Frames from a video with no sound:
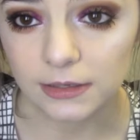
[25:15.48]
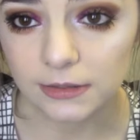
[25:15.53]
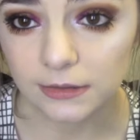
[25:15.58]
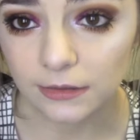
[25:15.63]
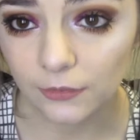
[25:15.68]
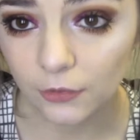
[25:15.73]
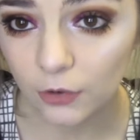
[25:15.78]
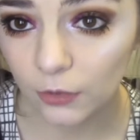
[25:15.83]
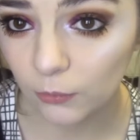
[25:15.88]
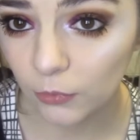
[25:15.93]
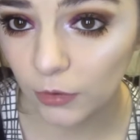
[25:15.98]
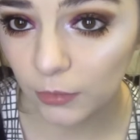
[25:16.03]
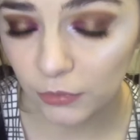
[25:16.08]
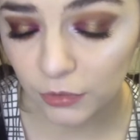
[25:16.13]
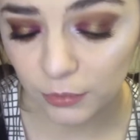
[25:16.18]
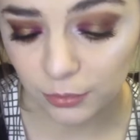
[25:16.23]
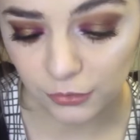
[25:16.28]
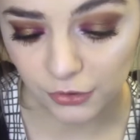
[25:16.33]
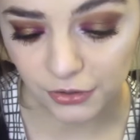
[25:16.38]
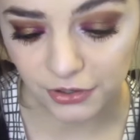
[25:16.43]
so I've got one
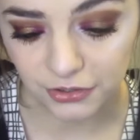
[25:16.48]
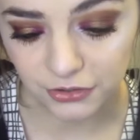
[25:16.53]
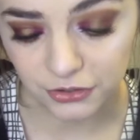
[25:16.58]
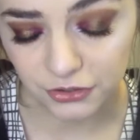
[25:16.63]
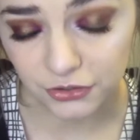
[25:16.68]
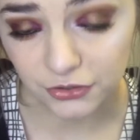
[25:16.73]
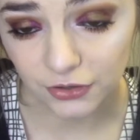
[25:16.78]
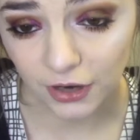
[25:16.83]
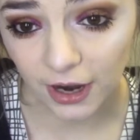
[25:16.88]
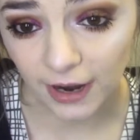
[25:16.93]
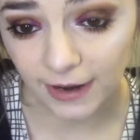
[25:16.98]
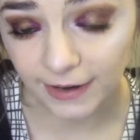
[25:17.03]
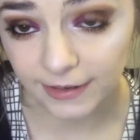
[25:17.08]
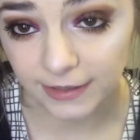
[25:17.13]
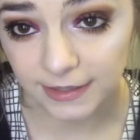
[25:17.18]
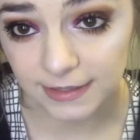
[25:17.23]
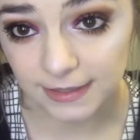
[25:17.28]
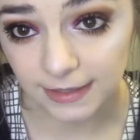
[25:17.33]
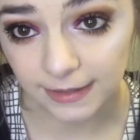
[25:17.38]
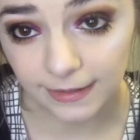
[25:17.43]
more product to try, and
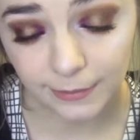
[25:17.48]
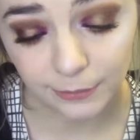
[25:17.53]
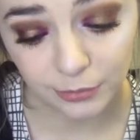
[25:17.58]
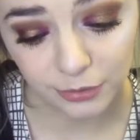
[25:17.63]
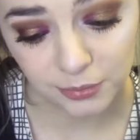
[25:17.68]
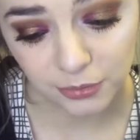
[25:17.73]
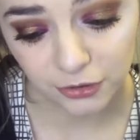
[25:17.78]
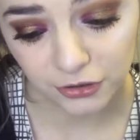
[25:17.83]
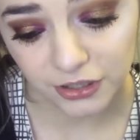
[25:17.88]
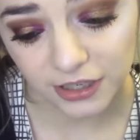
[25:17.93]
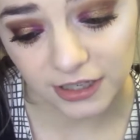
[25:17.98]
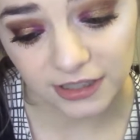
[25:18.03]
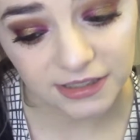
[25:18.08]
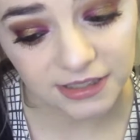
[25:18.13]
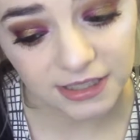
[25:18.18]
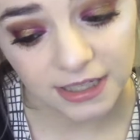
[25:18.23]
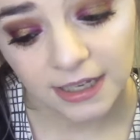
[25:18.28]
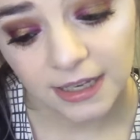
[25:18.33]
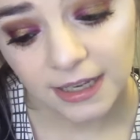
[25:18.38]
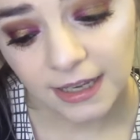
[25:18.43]
it's a lip product.